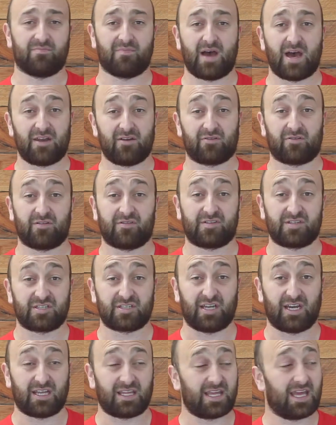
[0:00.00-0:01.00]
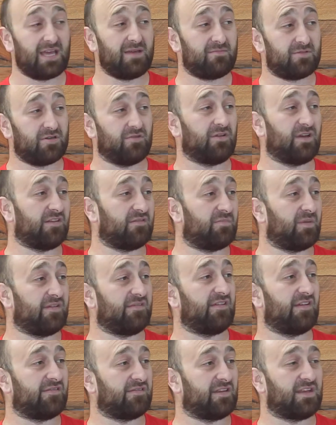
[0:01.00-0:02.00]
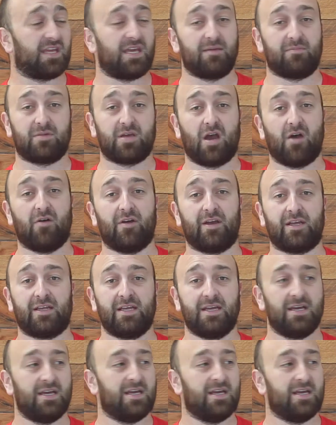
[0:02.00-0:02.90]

manuka is just going to keep doing its business and keep going.